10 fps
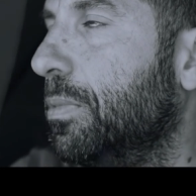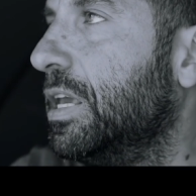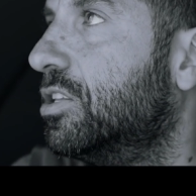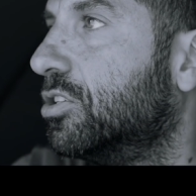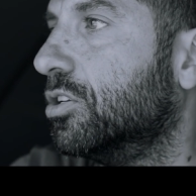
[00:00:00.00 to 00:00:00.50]

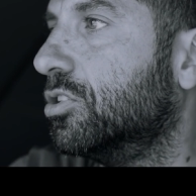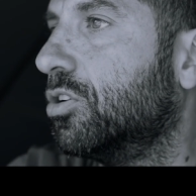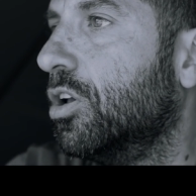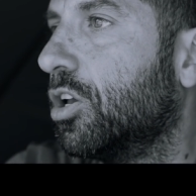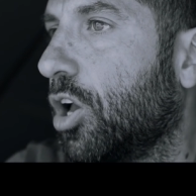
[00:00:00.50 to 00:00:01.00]
meters,
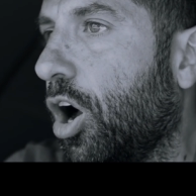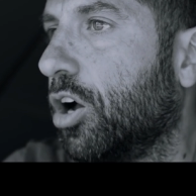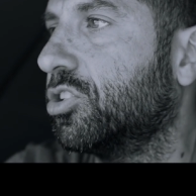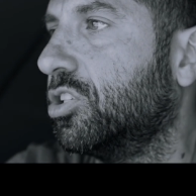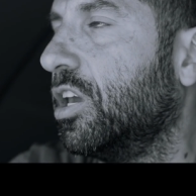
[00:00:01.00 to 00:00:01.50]

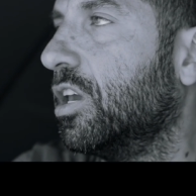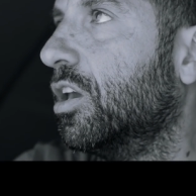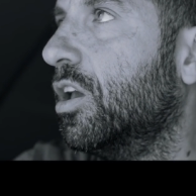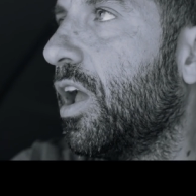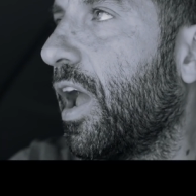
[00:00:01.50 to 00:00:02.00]
casting
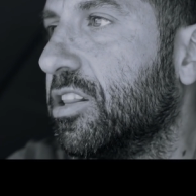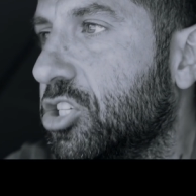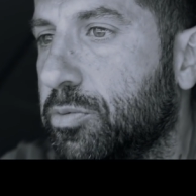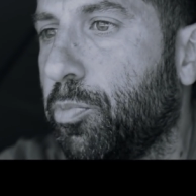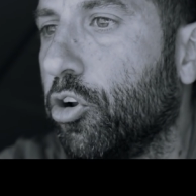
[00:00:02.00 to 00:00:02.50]
and
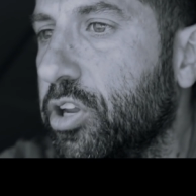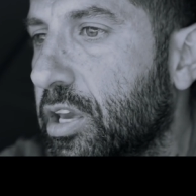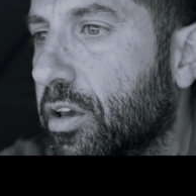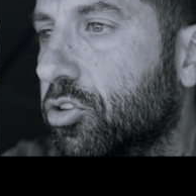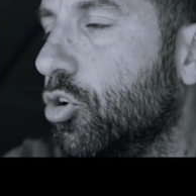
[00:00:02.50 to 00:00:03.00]

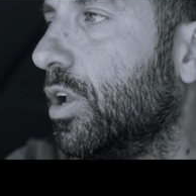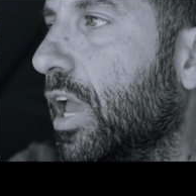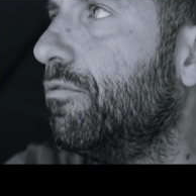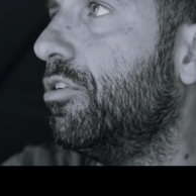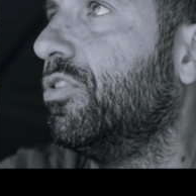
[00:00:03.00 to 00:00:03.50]
spotting and doing
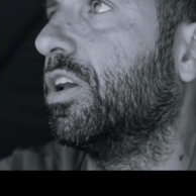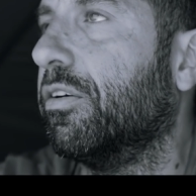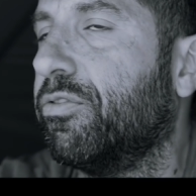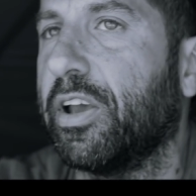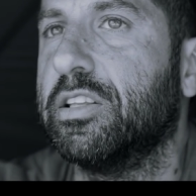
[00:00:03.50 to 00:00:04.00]
everything
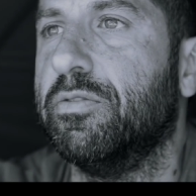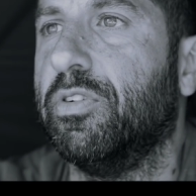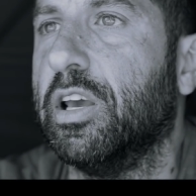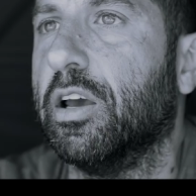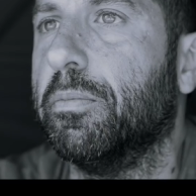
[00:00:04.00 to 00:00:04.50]

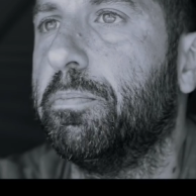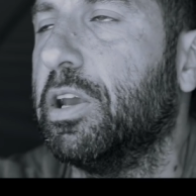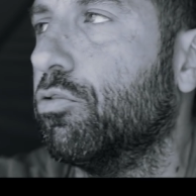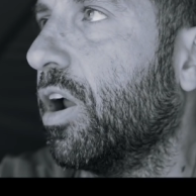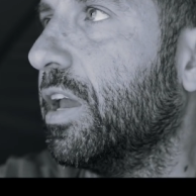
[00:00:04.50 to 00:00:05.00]
effectively at
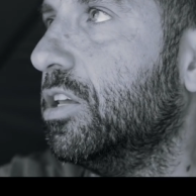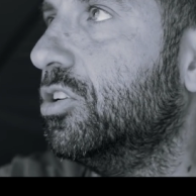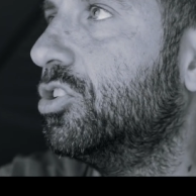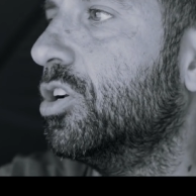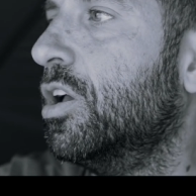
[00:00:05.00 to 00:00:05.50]
big
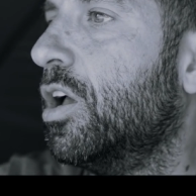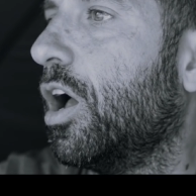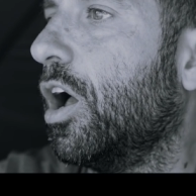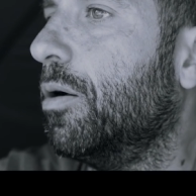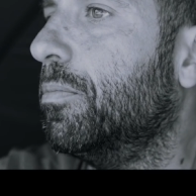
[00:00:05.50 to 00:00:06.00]
range.
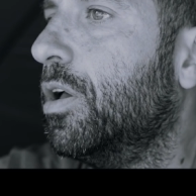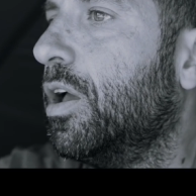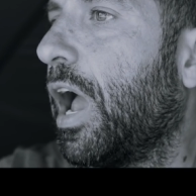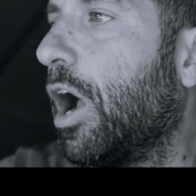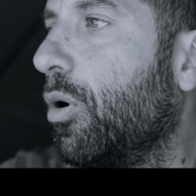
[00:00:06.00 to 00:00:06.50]

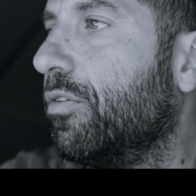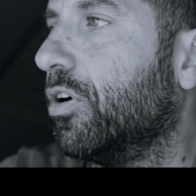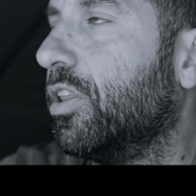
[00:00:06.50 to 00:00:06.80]
However,